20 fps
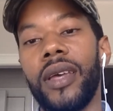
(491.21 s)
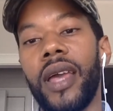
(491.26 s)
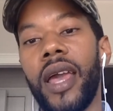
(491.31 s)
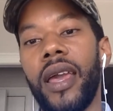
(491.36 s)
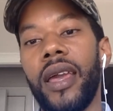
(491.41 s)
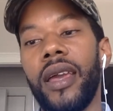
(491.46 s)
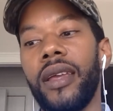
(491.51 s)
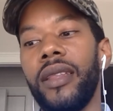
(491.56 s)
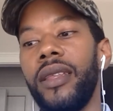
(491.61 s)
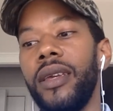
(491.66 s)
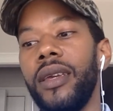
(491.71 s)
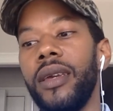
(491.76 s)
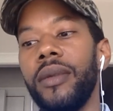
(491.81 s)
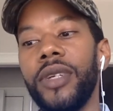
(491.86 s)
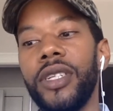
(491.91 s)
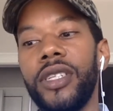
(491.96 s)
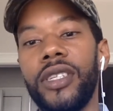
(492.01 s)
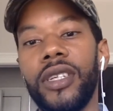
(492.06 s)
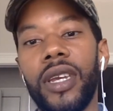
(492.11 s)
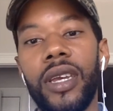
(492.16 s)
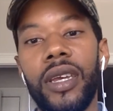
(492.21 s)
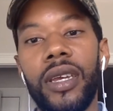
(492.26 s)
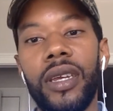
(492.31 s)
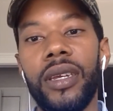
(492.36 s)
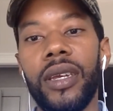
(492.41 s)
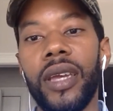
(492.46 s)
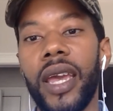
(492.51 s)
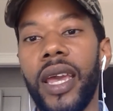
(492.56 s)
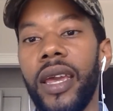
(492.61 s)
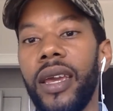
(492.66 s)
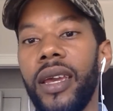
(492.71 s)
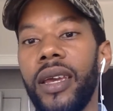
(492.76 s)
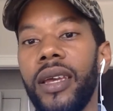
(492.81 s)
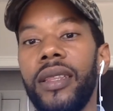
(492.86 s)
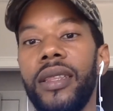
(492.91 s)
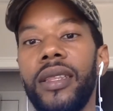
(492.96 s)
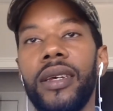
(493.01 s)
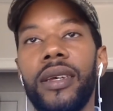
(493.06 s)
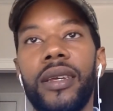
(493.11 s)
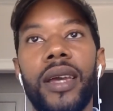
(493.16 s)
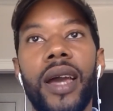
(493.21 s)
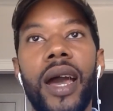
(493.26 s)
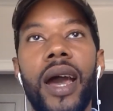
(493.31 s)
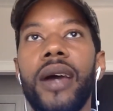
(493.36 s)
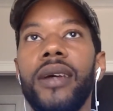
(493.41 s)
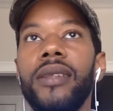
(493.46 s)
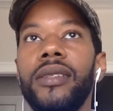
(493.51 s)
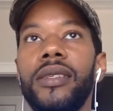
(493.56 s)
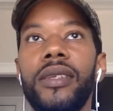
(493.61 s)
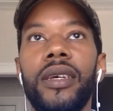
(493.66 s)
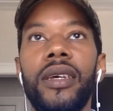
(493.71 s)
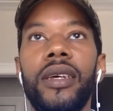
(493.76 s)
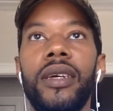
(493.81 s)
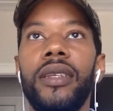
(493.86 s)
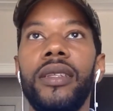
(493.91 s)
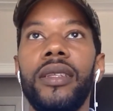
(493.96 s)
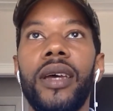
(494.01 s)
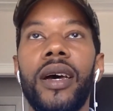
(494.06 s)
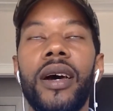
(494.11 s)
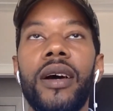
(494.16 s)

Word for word: and the imaging and the content.